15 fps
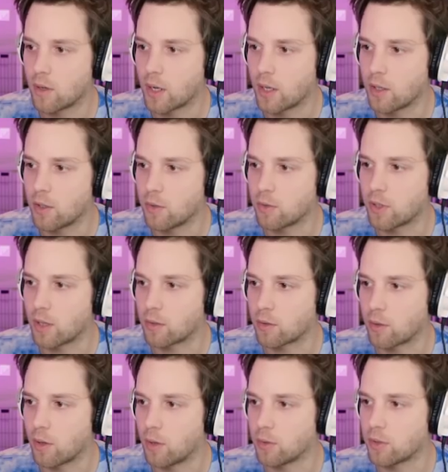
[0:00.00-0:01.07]
Okay, you
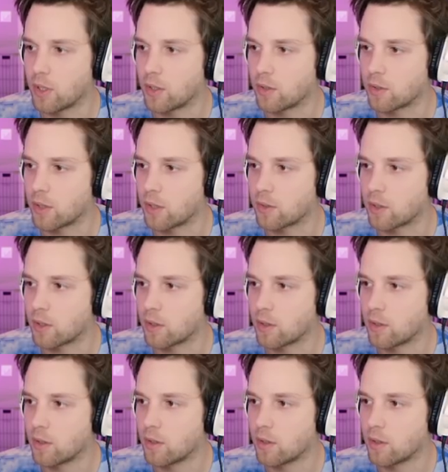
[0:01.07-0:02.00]
sound gross and disgusting.